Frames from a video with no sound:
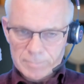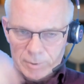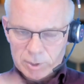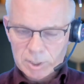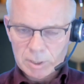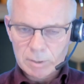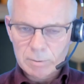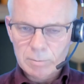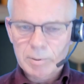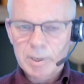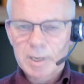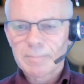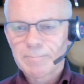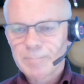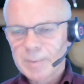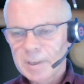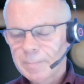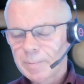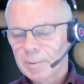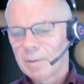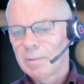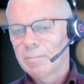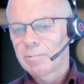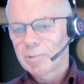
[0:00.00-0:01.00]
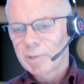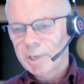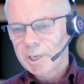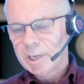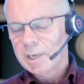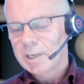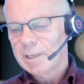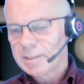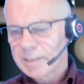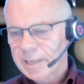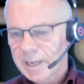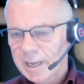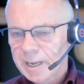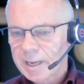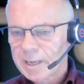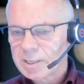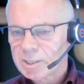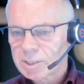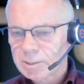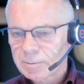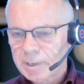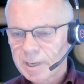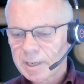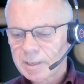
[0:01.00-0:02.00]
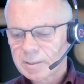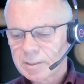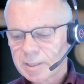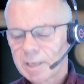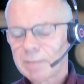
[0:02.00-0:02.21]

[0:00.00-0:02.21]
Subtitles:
So when people really dig into it,